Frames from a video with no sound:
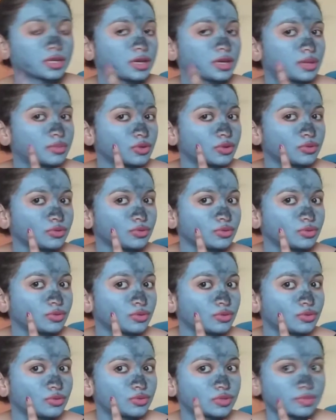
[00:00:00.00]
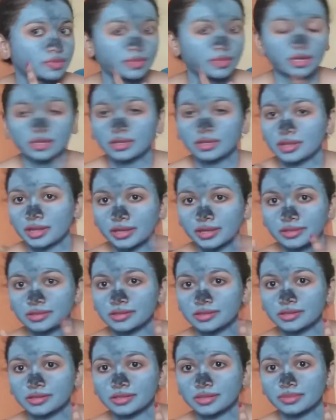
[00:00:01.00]
I'm not going to use my
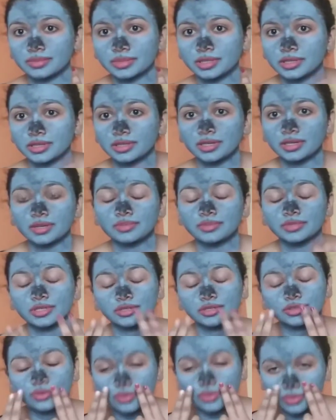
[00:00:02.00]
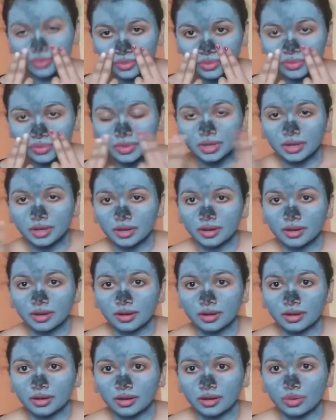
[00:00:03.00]
cleanser or something. I'm just going to
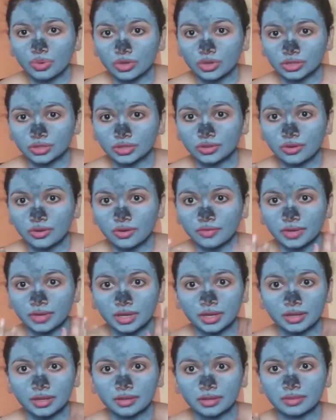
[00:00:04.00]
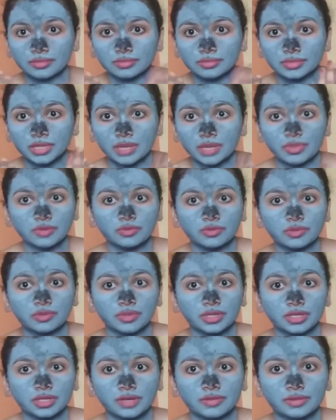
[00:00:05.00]
wash it off and dab it with
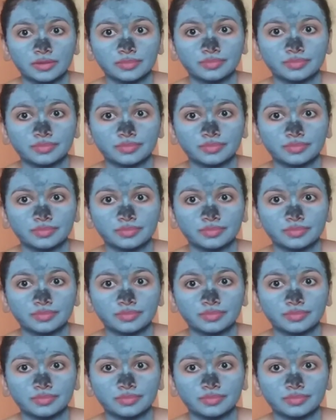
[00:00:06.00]
my towel.